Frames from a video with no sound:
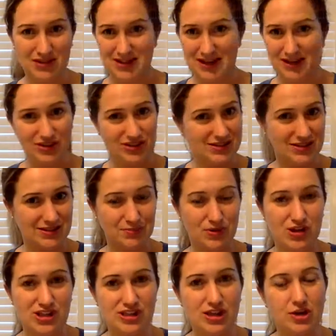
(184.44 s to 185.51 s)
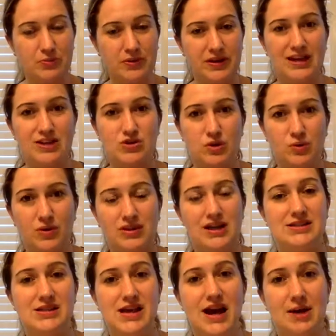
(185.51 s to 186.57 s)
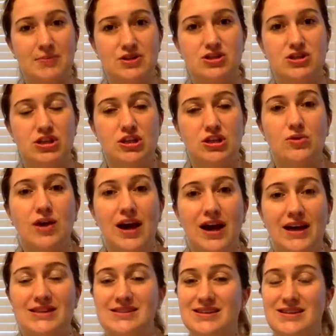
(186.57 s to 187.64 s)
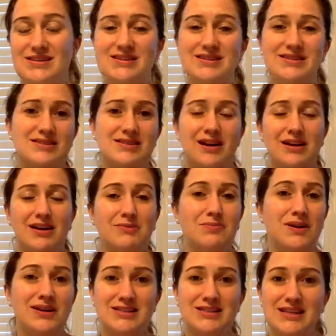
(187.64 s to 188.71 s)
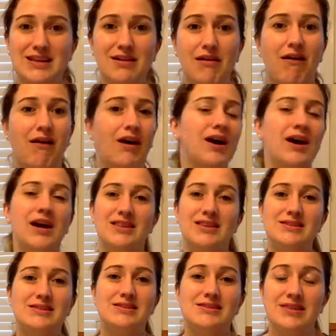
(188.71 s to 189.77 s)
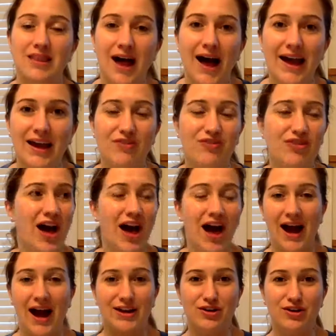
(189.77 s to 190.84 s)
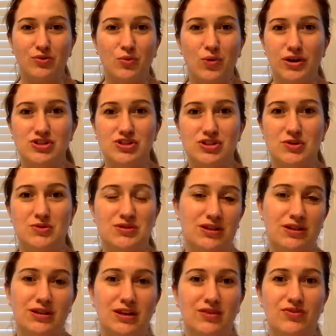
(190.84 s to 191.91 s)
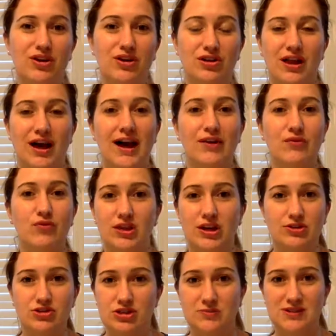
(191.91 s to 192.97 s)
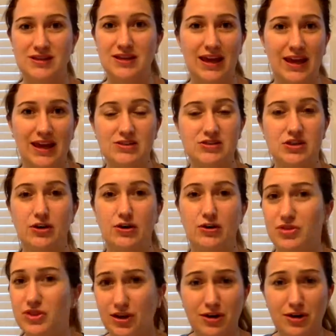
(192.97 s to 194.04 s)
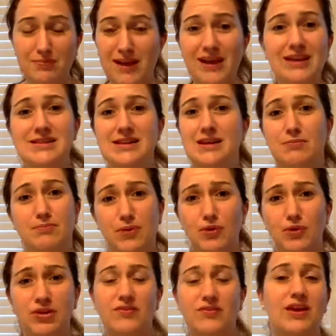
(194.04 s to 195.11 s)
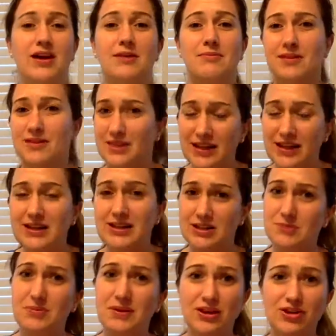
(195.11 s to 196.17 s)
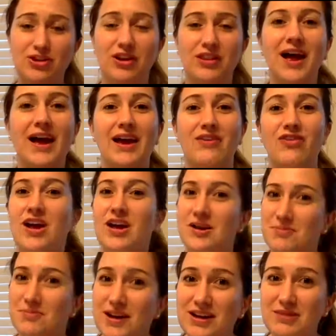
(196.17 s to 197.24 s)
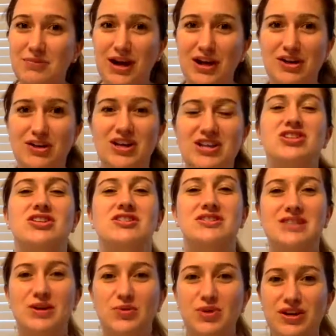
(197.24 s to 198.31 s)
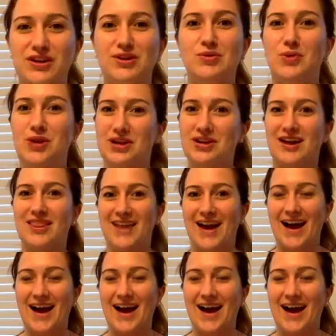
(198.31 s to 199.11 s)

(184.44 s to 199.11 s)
down the slippery slope. And I don't want that to happen to you guys, because it's not a big deal. This is life. I don't want you to live your life without chips and queso. They're amazing, both of them. They need to be in your life, but in moderation. So we're going to work on